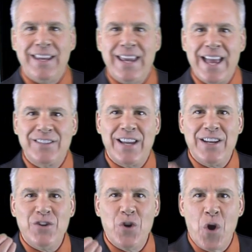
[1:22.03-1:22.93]
He has a
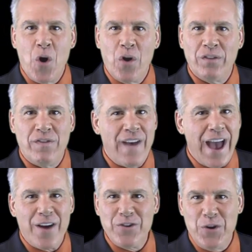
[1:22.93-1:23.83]
null
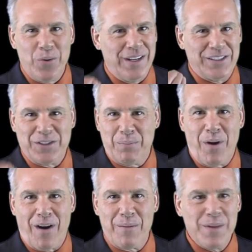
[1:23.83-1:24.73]
value in his
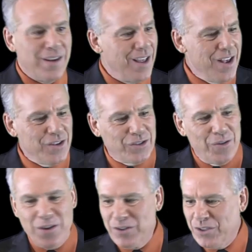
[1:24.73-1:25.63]
department,
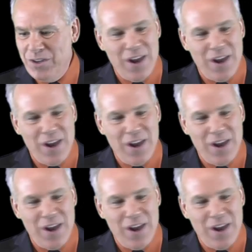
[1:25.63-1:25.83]
so there's